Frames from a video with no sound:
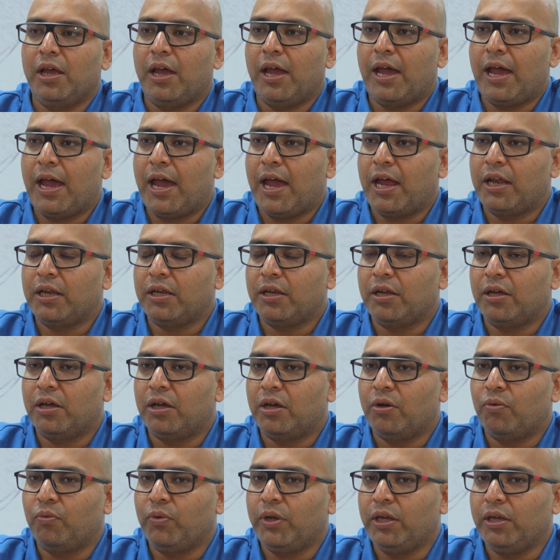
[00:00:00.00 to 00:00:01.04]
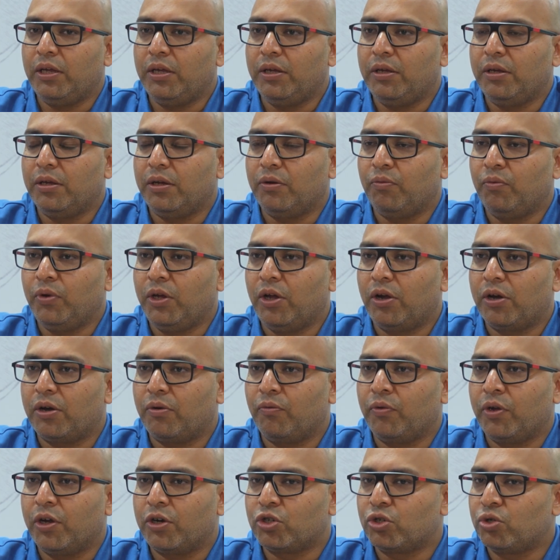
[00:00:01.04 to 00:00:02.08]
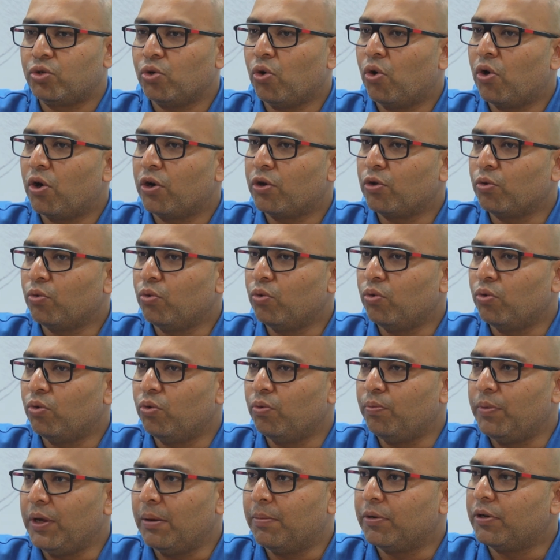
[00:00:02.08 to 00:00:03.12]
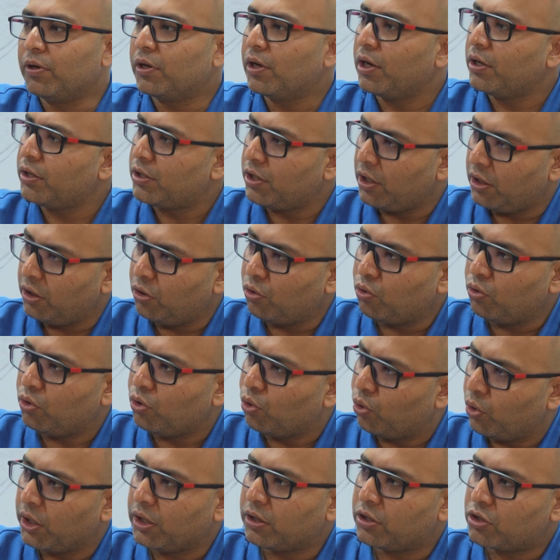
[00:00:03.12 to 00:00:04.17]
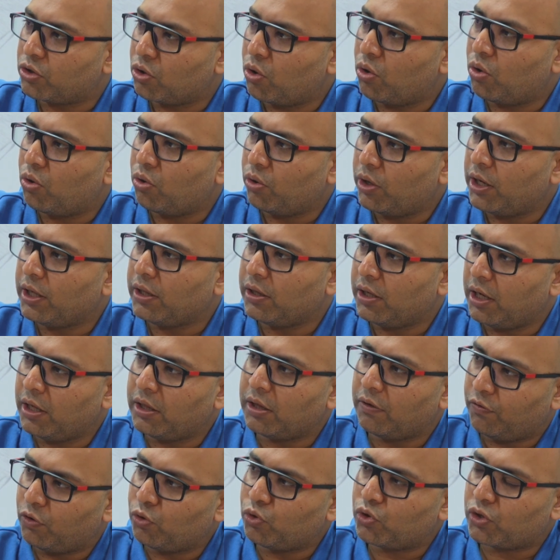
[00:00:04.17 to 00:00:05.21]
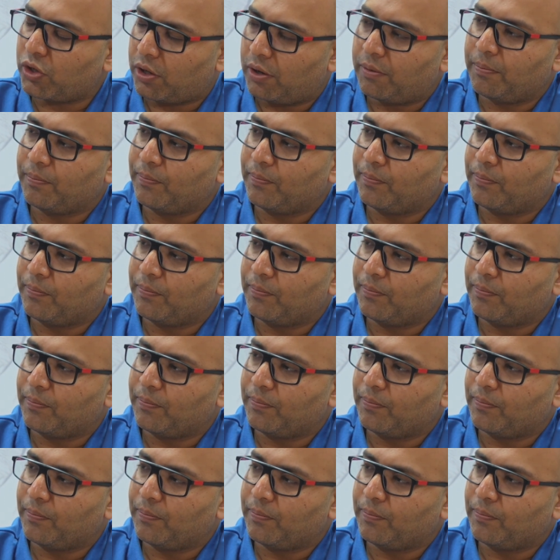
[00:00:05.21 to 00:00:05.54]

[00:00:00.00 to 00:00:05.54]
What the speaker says: and we are sure to be able to continue doing so in the future.